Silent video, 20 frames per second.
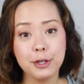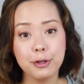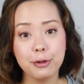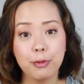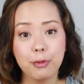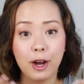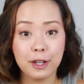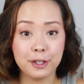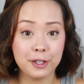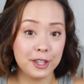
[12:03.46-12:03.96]
you
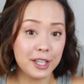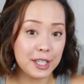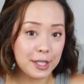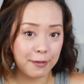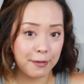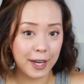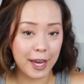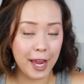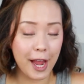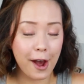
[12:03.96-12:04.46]
watched
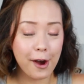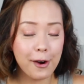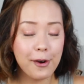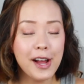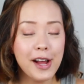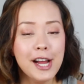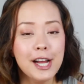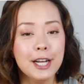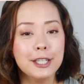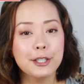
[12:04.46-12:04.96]
this
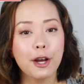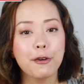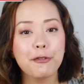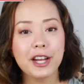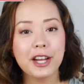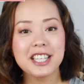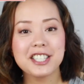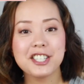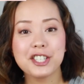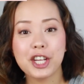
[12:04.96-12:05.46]
video. Don't
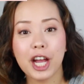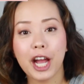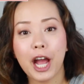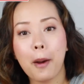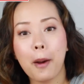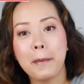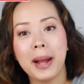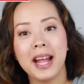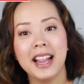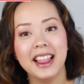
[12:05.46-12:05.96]
forget to check
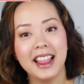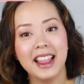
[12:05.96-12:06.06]
out my